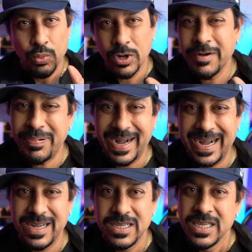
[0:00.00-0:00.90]
One
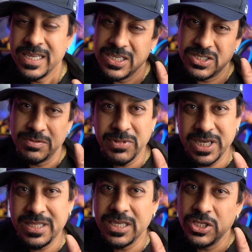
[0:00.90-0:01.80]
pot is the
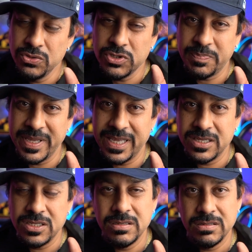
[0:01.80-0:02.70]
money that you
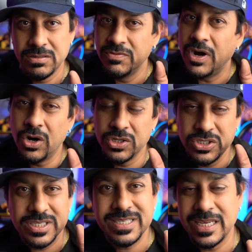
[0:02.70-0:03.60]
spend
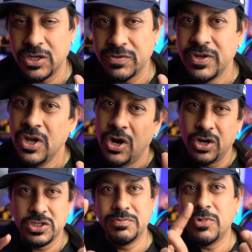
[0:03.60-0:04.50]
on yourself,
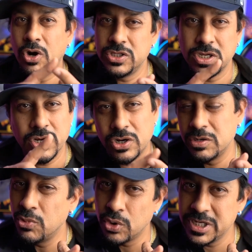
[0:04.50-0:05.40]
on the
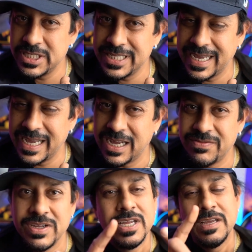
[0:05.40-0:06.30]
current mortgage you
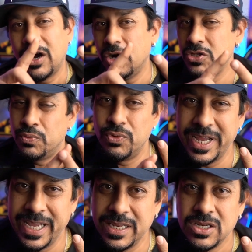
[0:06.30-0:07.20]
have, on
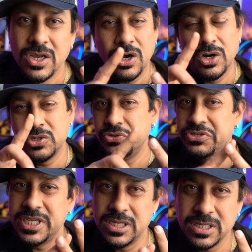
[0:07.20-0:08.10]
rent, on
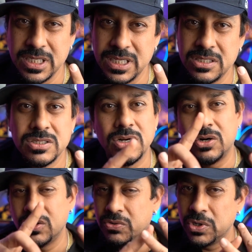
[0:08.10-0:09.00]
utilities,
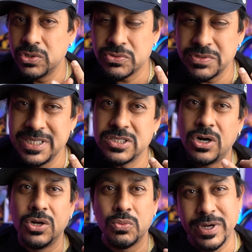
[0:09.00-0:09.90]
on groceries,
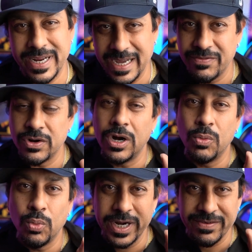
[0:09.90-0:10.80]
on
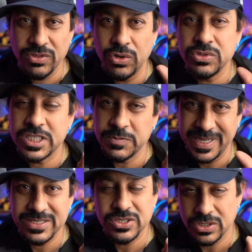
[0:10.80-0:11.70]
whatever those
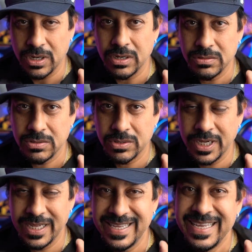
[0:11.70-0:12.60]
expenses are,
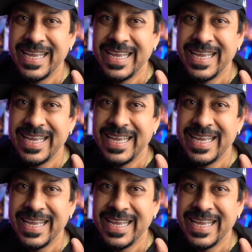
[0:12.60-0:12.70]
okay?